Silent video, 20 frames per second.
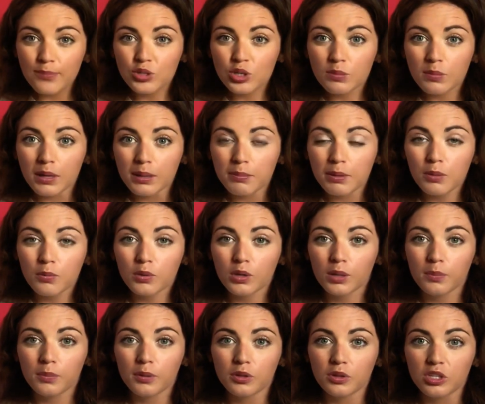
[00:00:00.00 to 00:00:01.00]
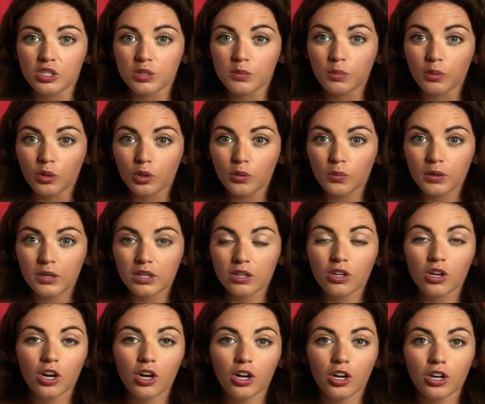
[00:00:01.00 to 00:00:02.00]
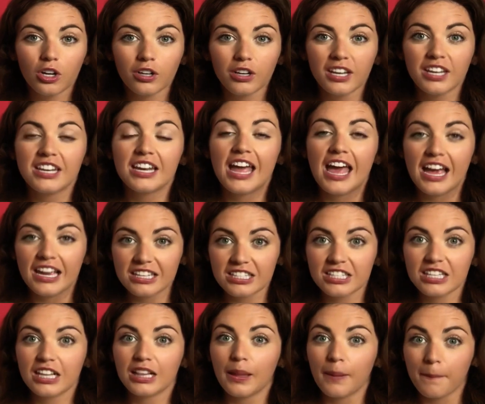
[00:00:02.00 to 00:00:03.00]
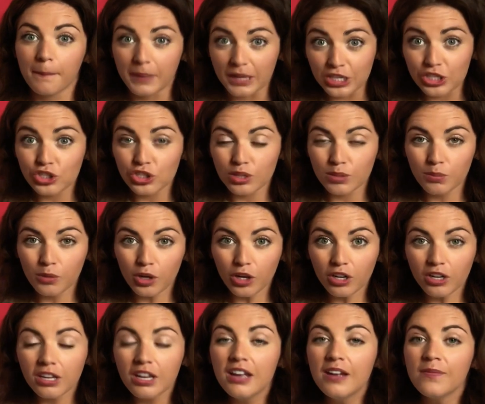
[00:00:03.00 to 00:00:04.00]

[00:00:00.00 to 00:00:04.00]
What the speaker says: you maybe want to put this blue one called an exclamation mark,